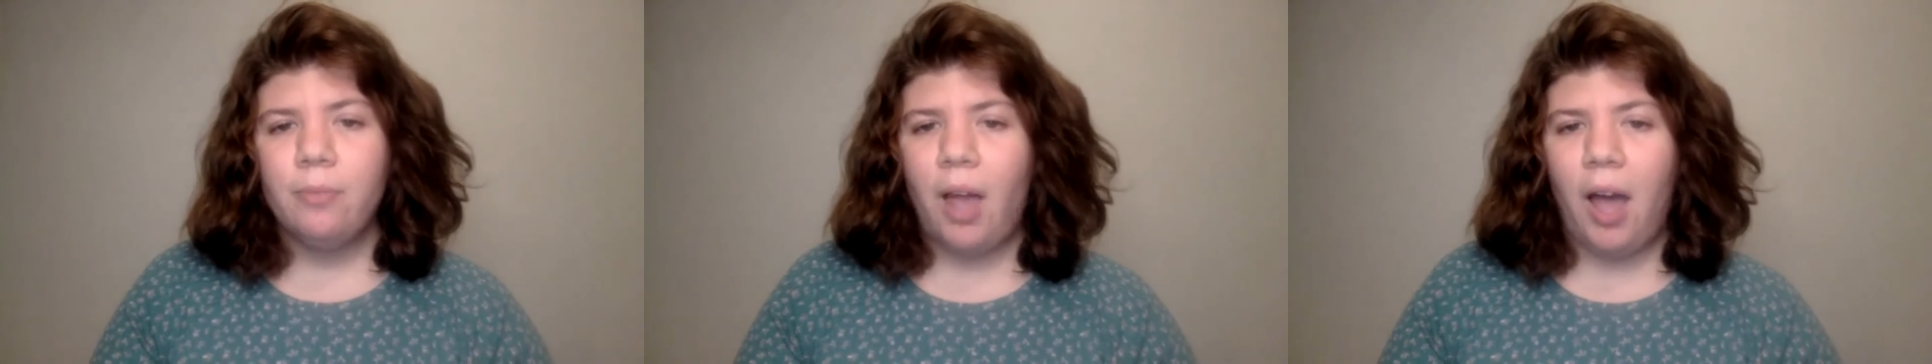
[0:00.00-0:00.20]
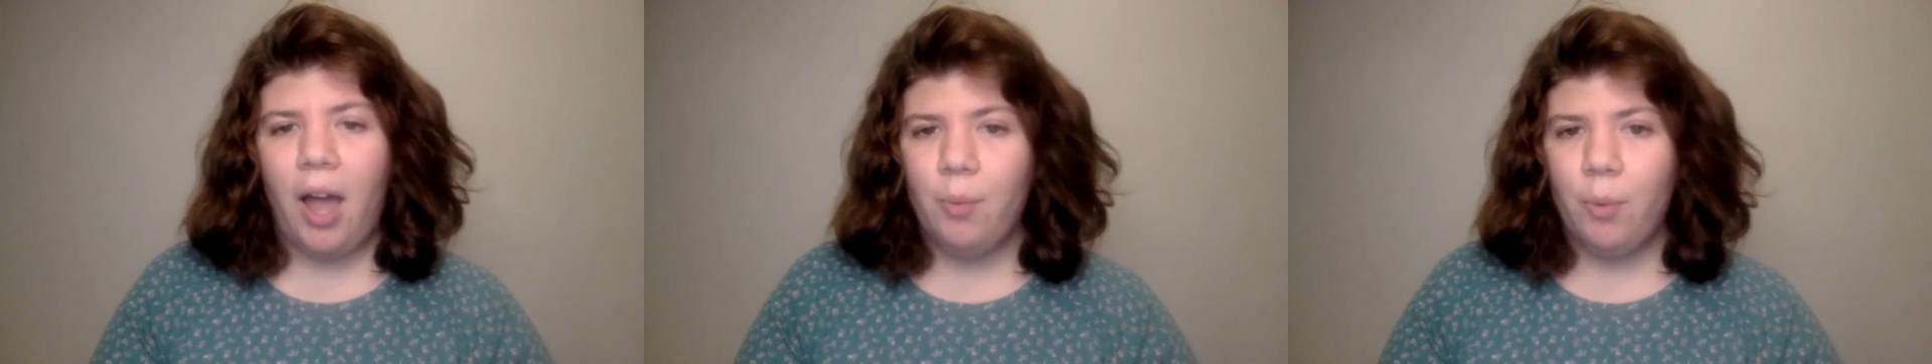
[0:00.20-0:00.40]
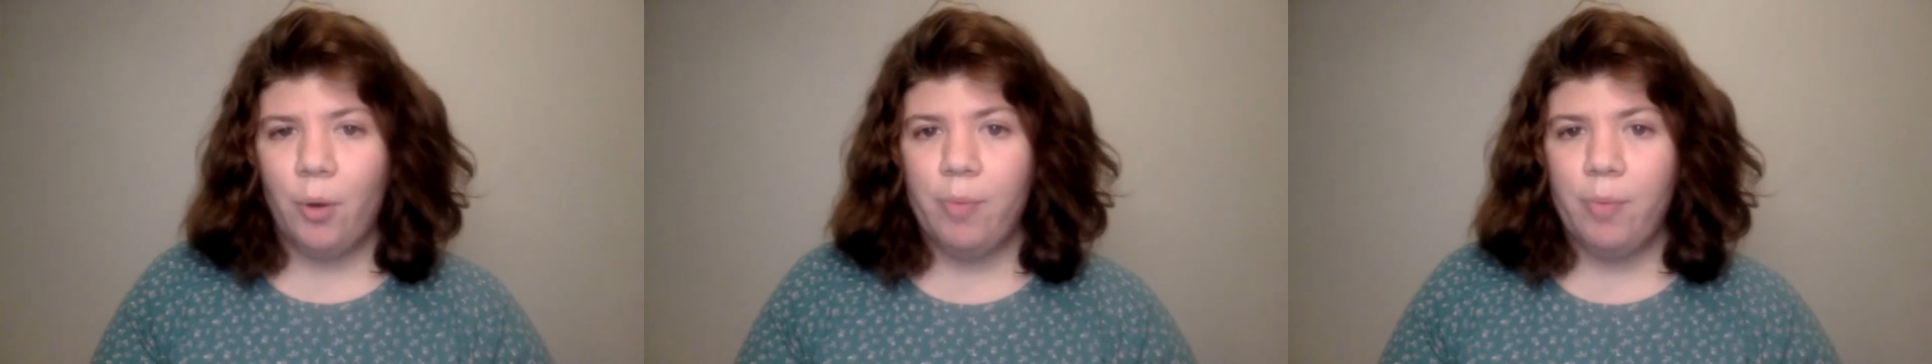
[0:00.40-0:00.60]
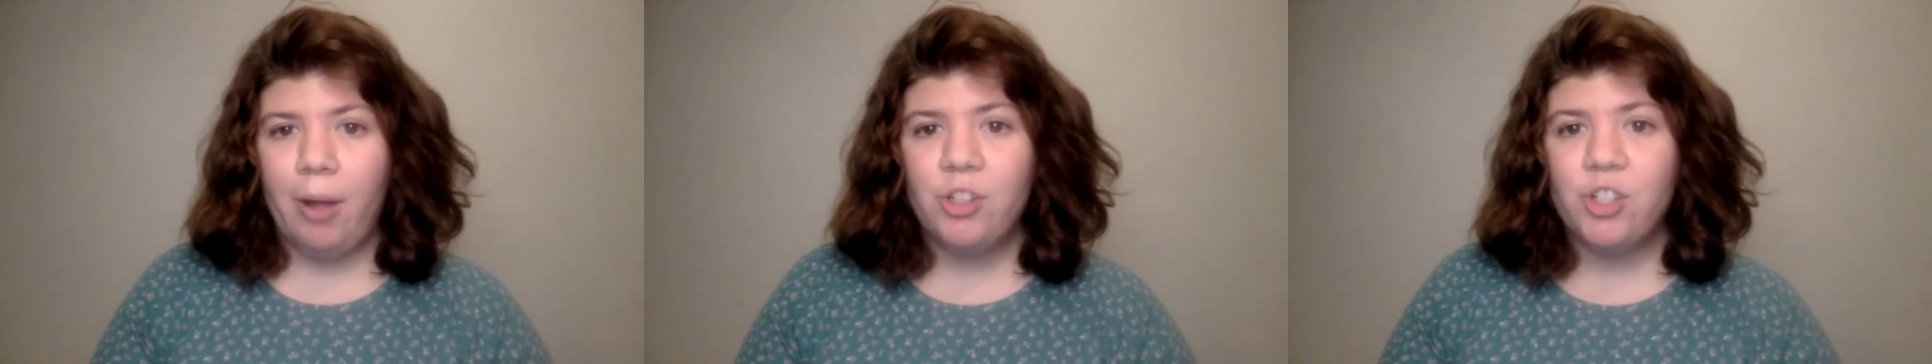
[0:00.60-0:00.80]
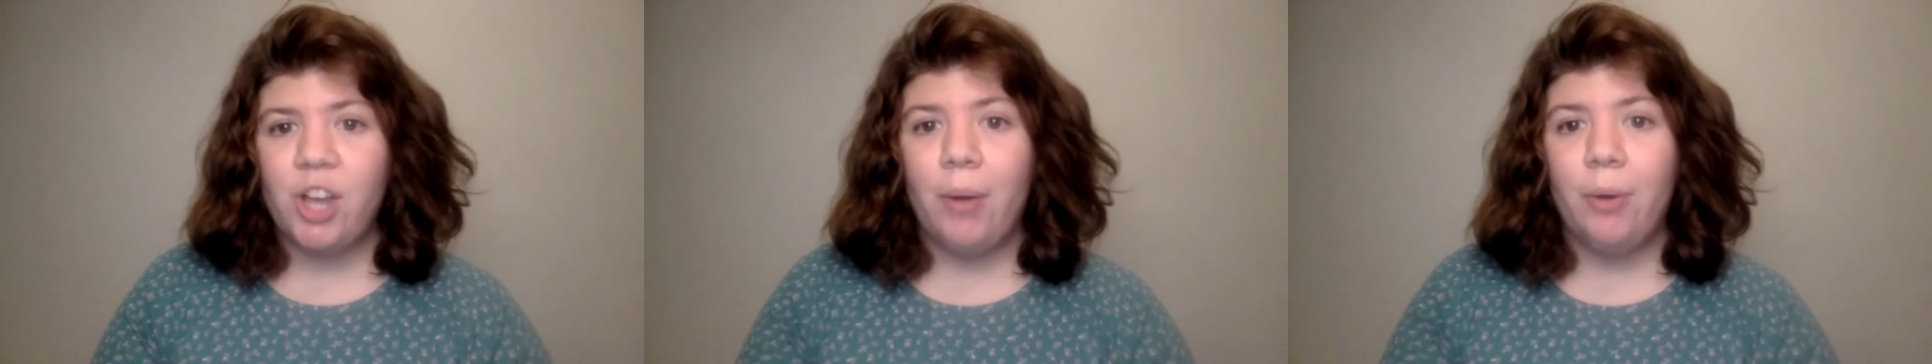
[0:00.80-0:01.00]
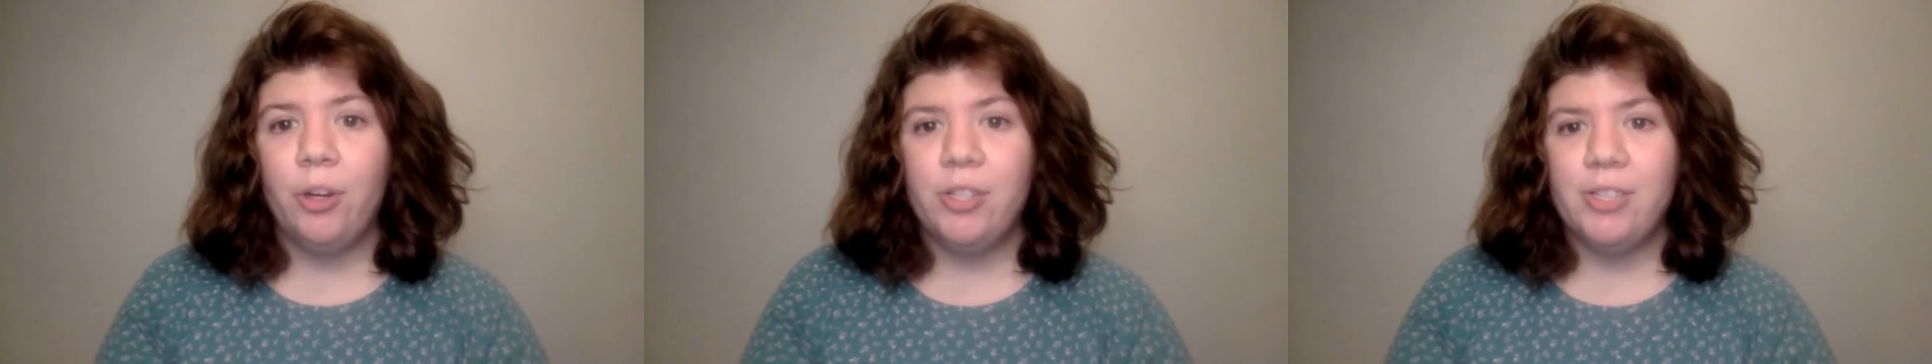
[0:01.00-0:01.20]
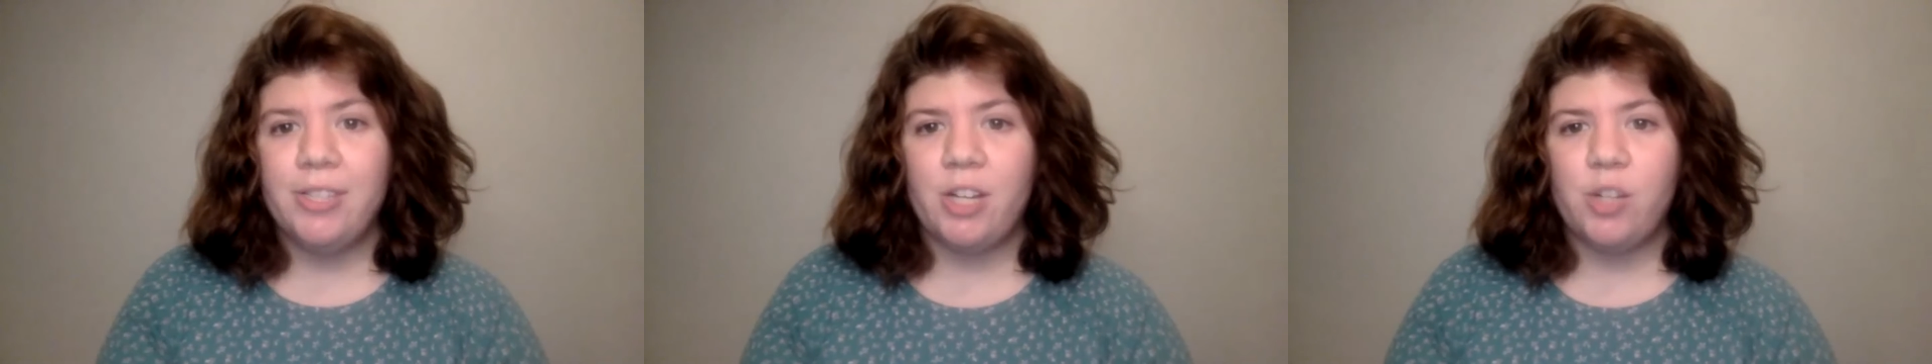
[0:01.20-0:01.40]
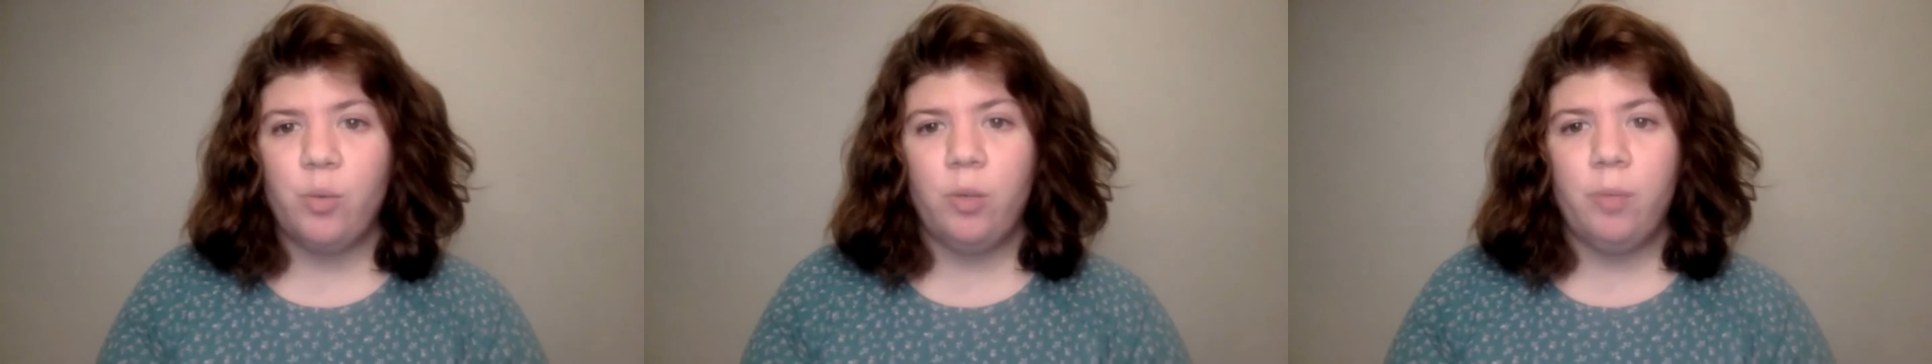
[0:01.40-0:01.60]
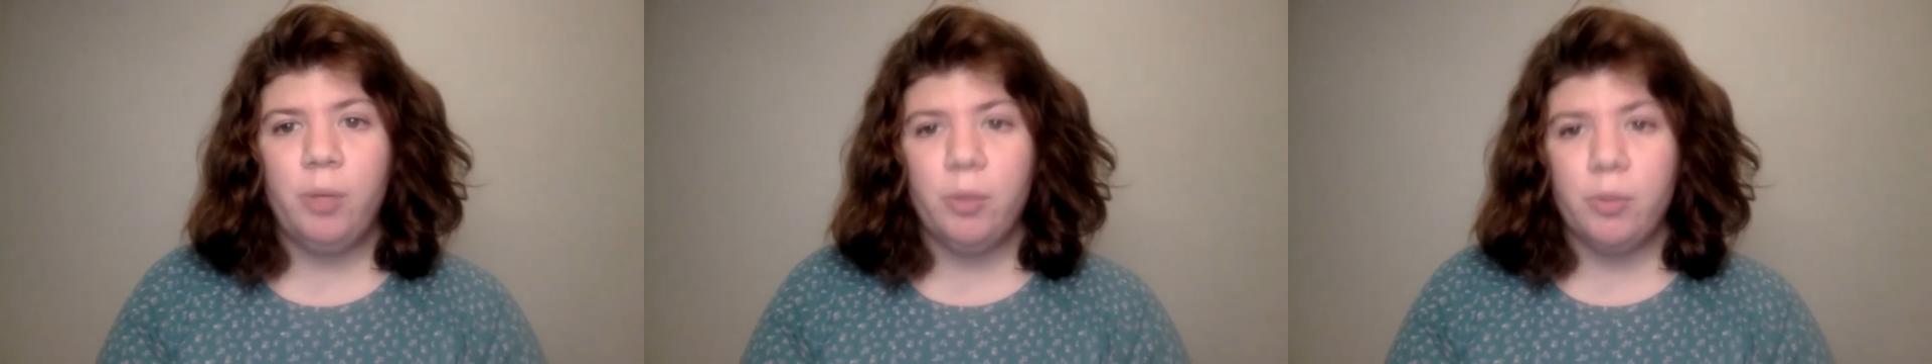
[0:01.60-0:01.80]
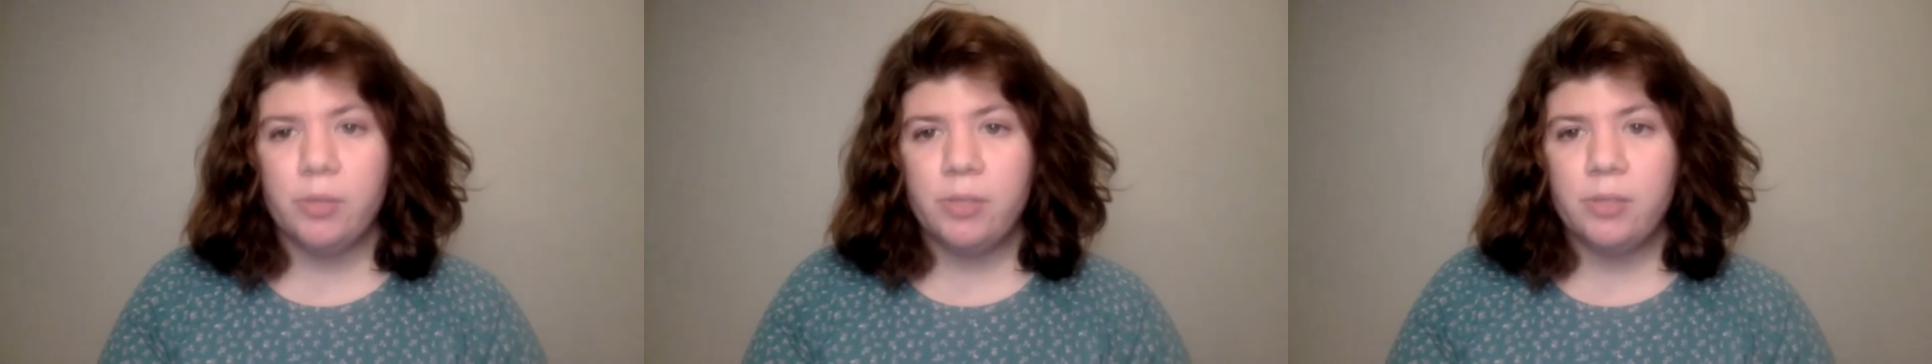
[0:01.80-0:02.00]
I wrote about childhood sexual
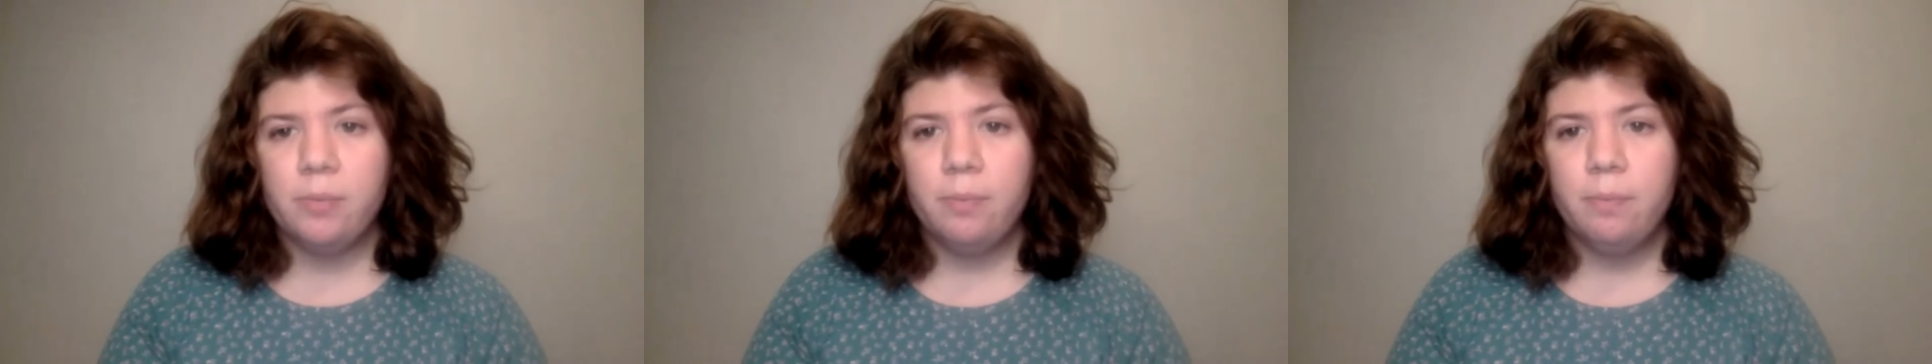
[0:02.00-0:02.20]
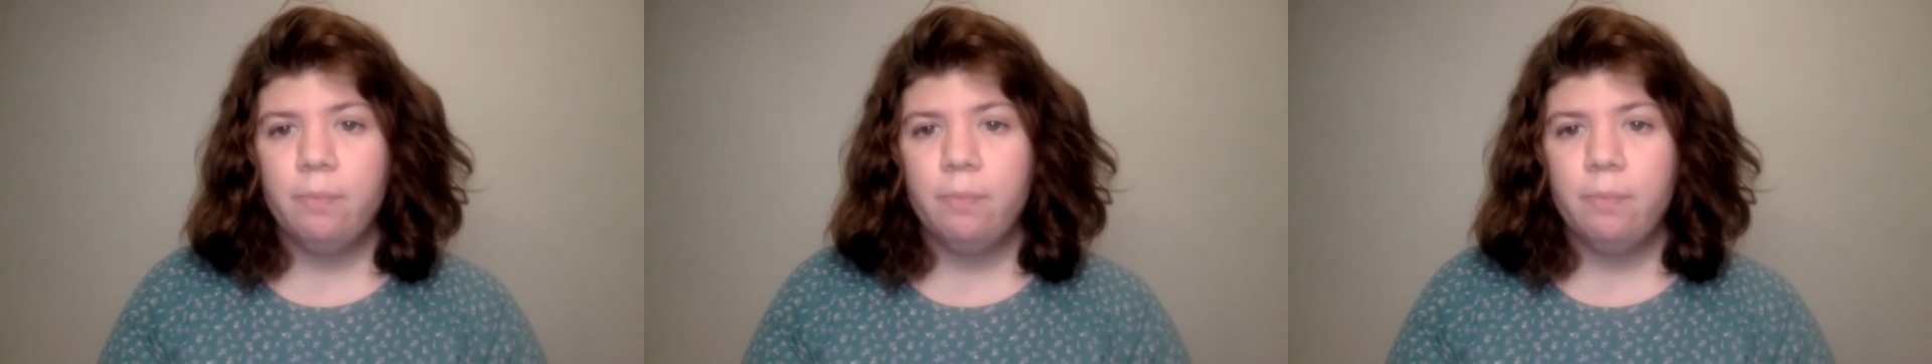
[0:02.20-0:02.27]
abuse.